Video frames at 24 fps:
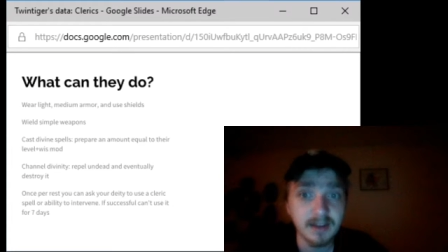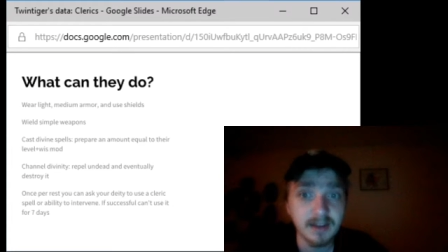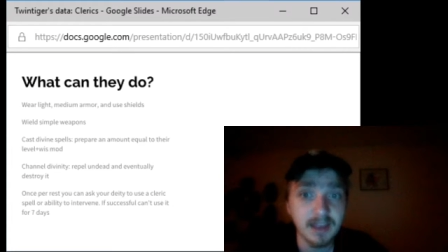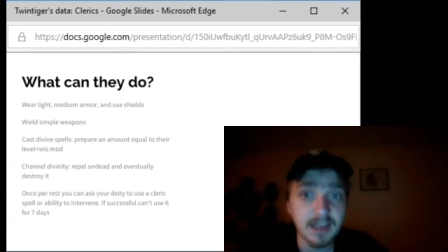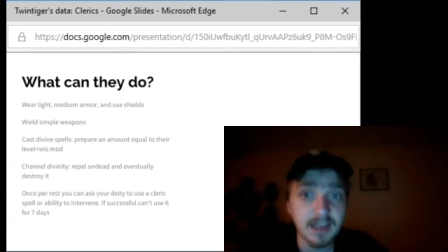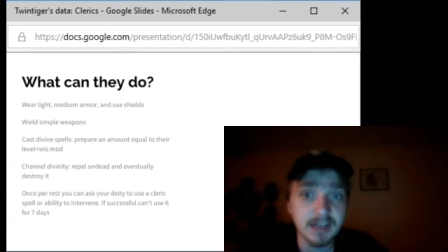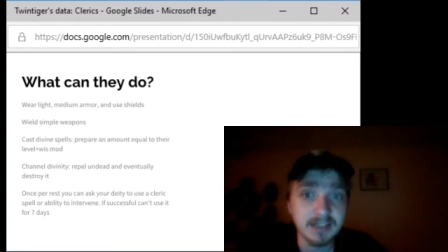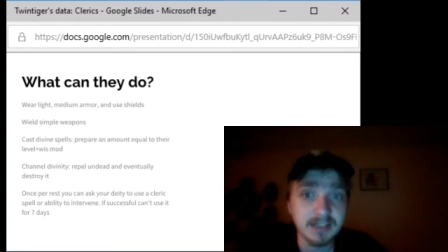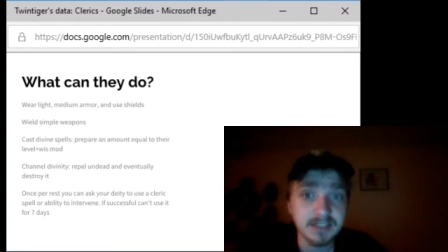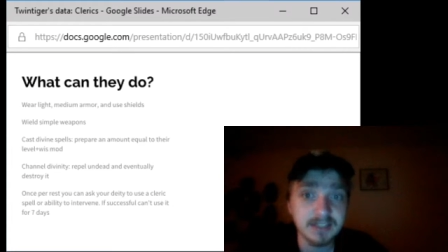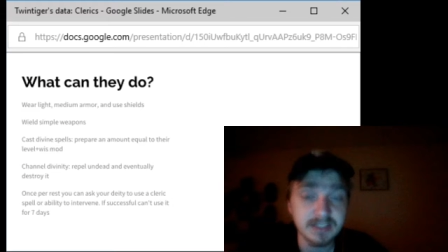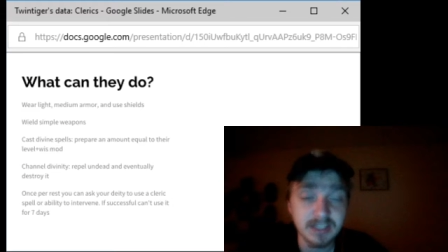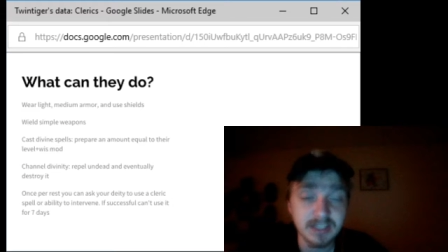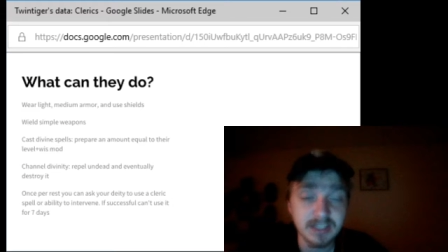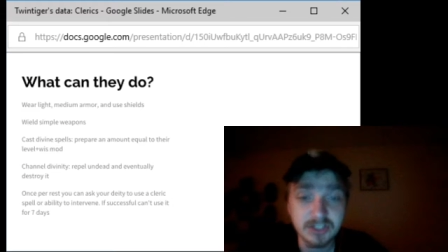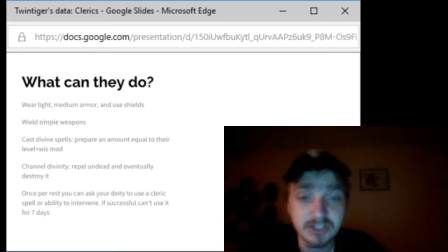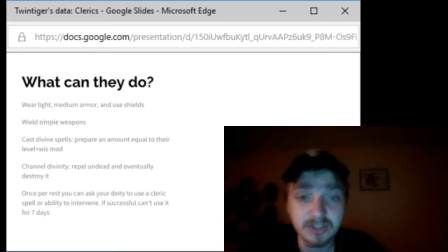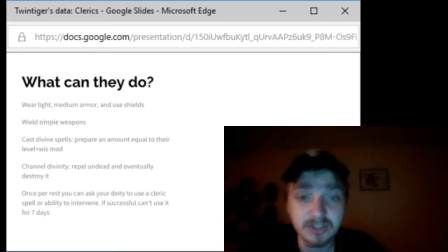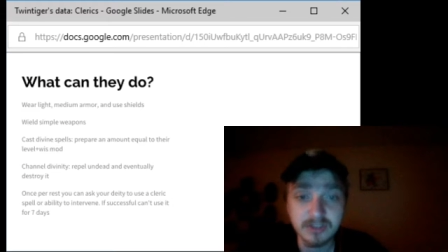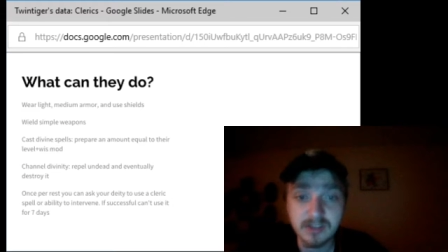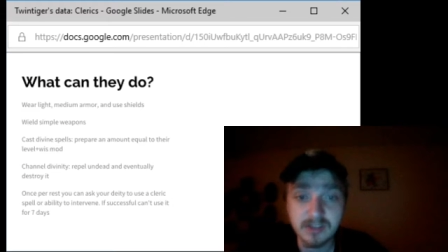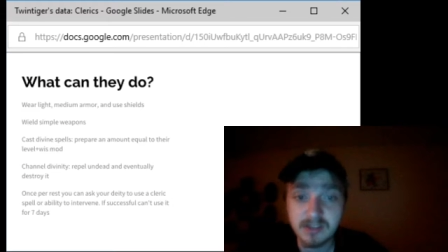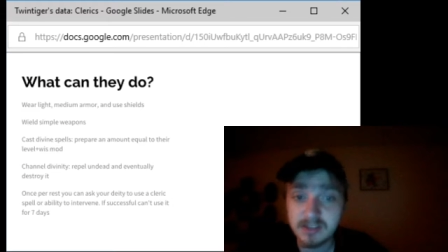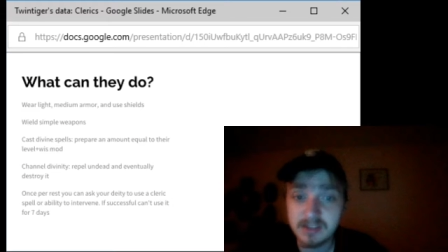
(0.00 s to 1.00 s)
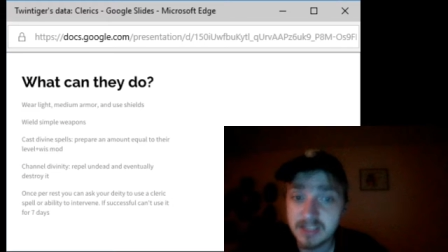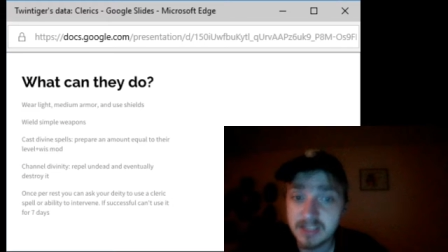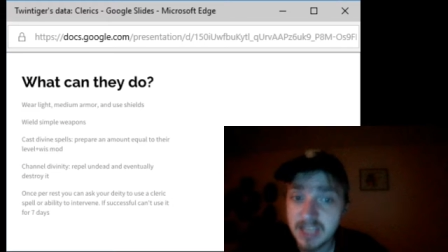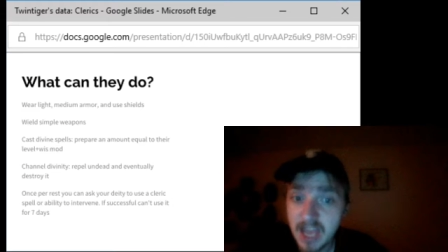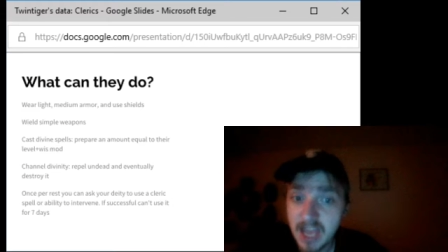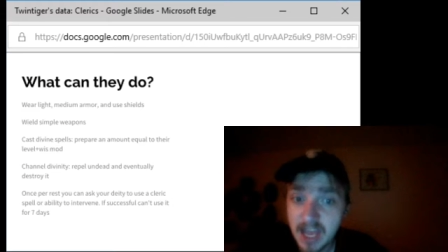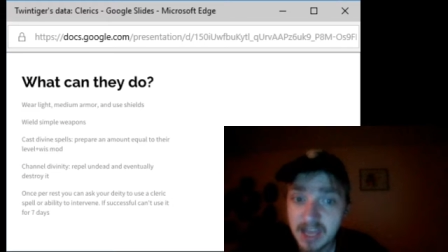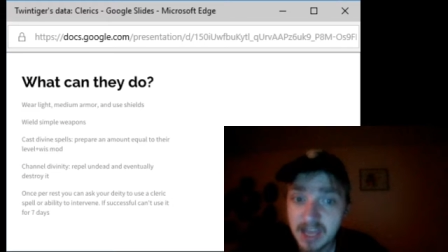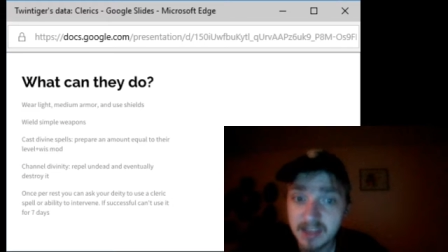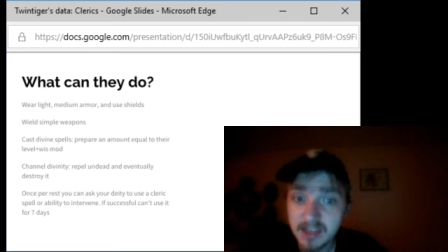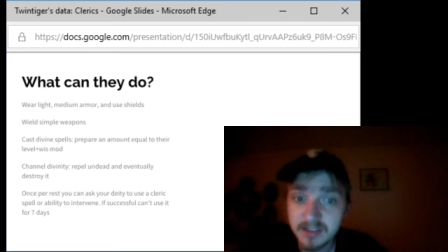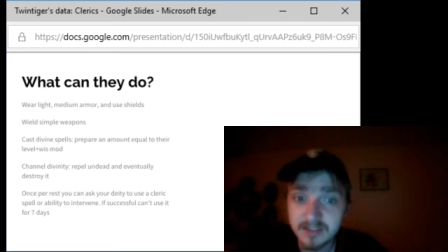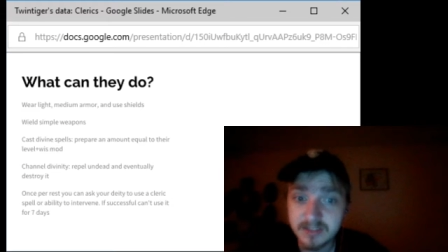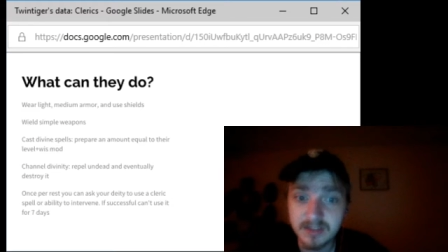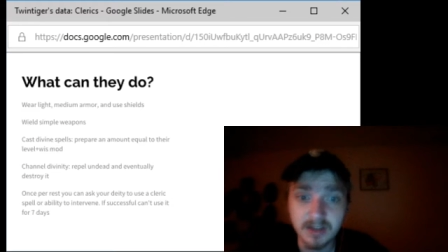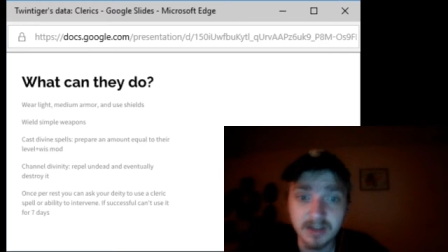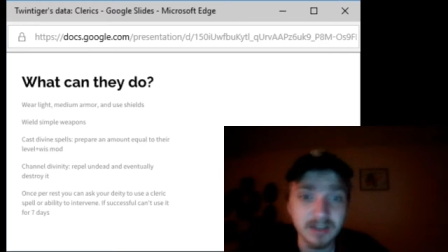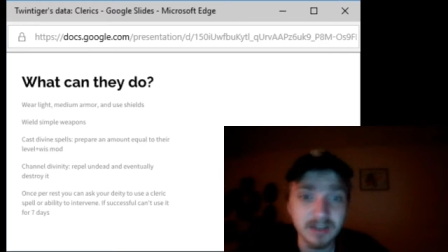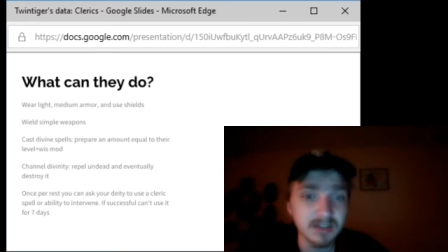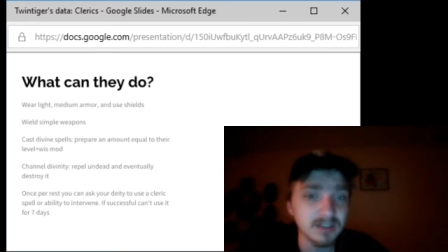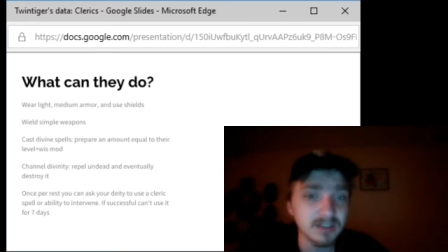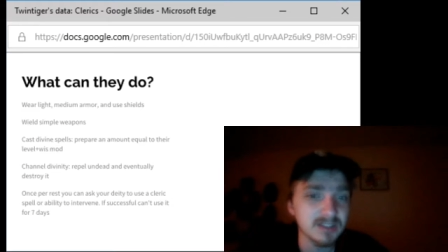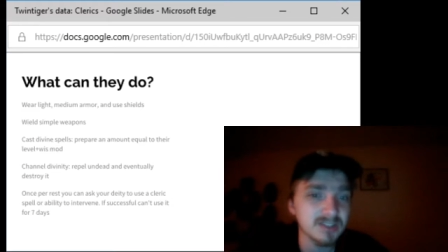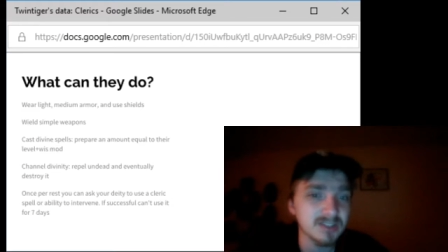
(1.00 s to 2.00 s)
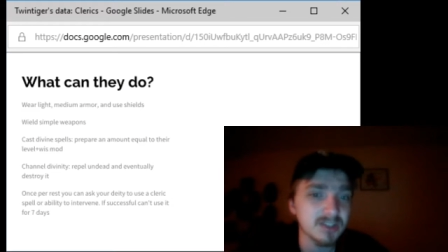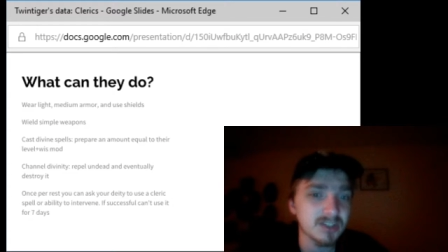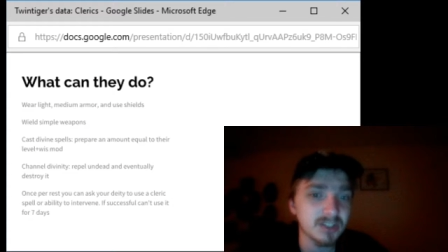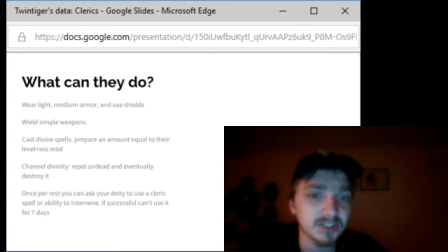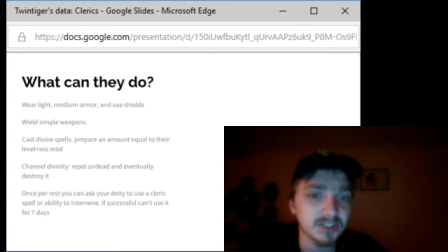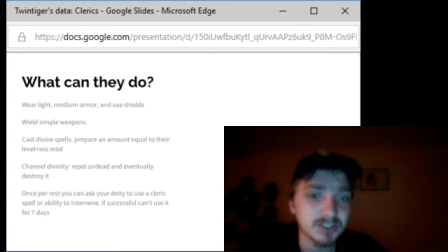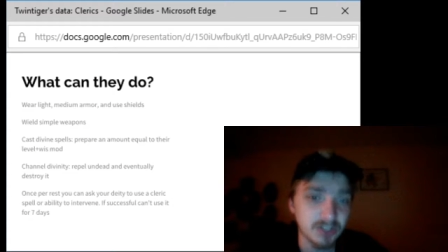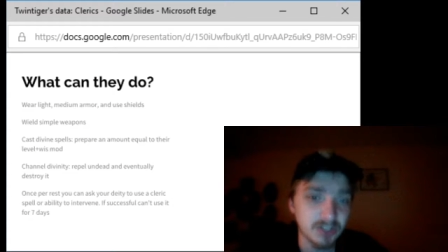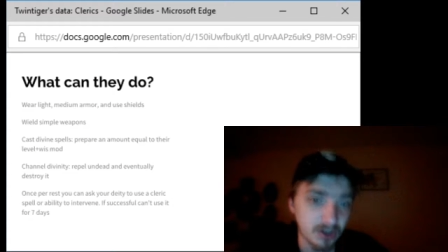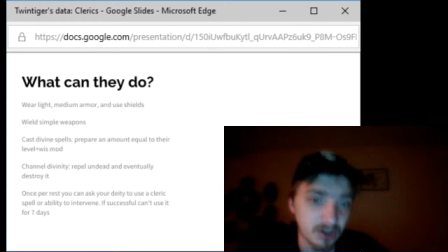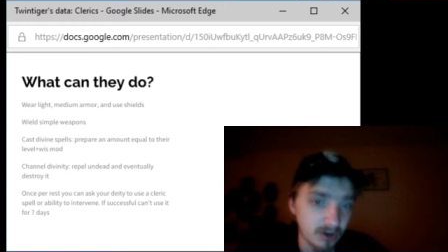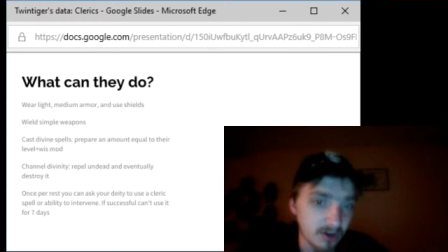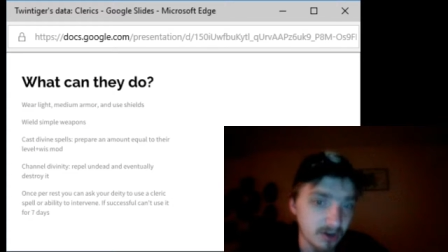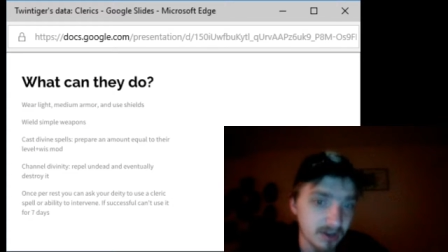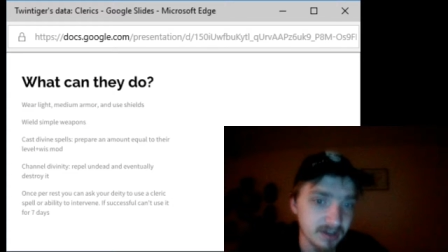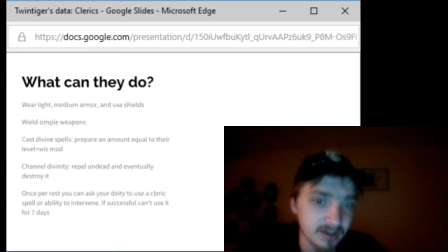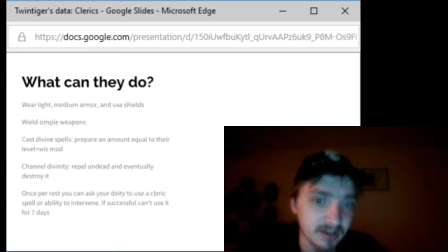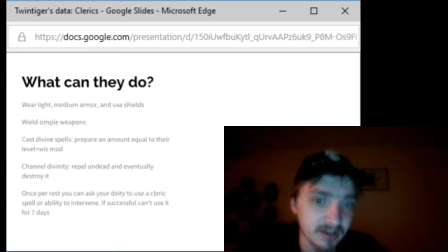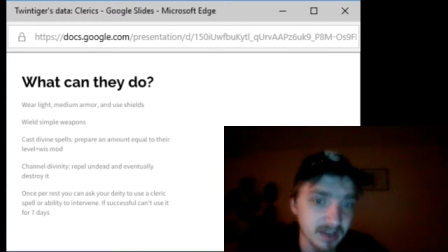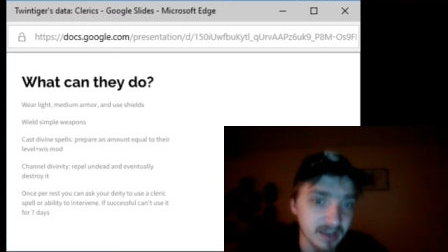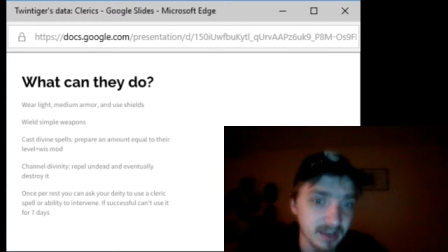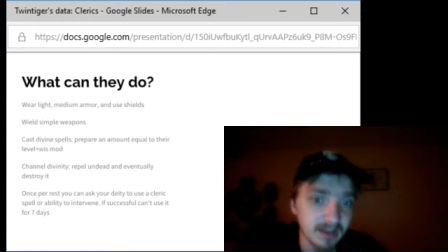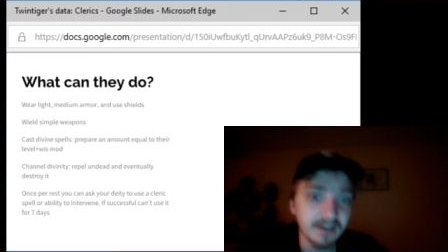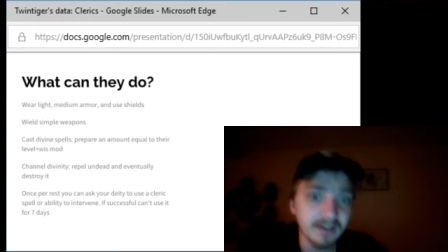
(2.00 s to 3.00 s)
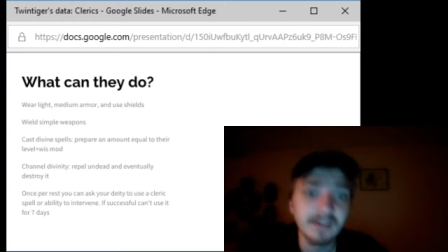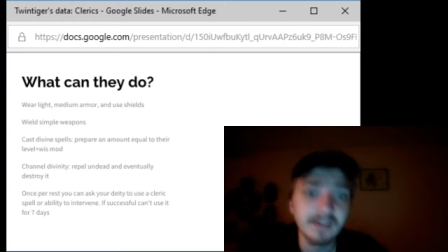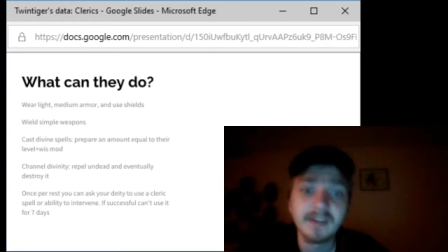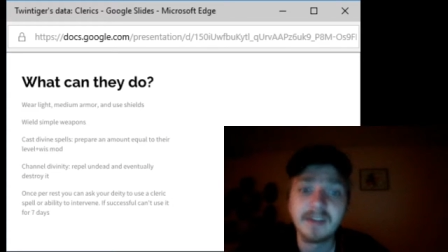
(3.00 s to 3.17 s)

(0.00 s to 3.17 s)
And essentially, yeah, sorry, it's called turn undead.